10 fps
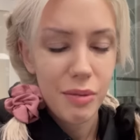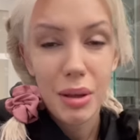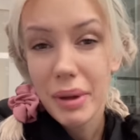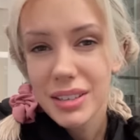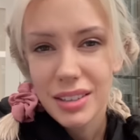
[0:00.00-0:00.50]

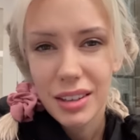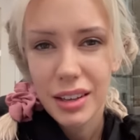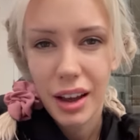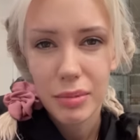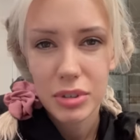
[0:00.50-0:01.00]

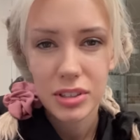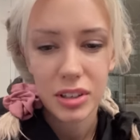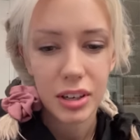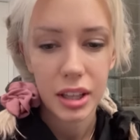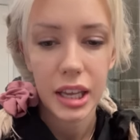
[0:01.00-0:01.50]
I'm just
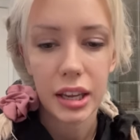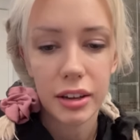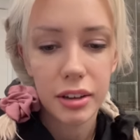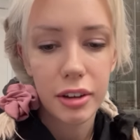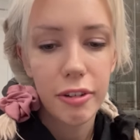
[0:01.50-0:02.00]
gonna
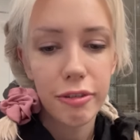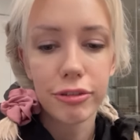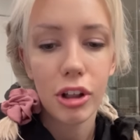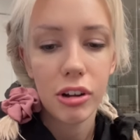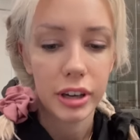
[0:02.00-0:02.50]
like
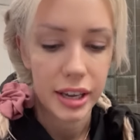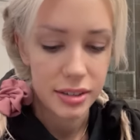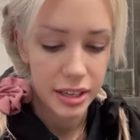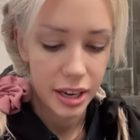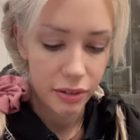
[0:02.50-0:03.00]
vlog as
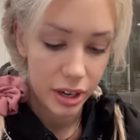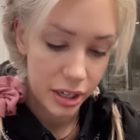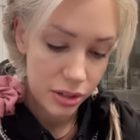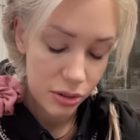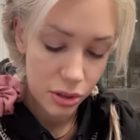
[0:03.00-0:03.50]
I get ready
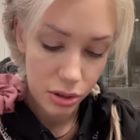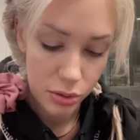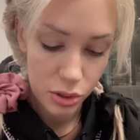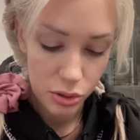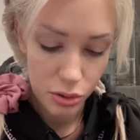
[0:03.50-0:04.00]
to go
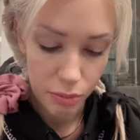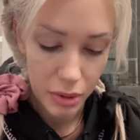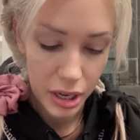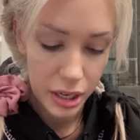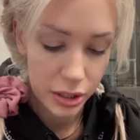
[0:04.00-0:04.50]
to
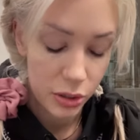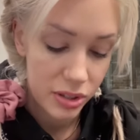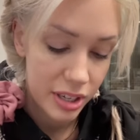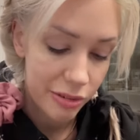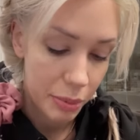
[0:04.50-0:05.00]
my New
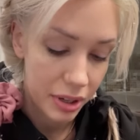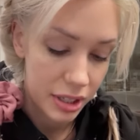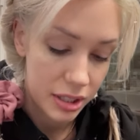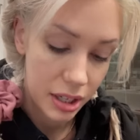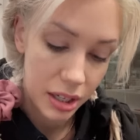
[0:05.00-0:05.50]
Year's Eve party
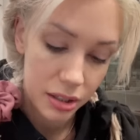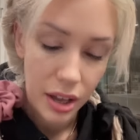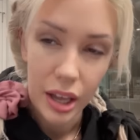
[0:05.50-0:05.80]
tonight.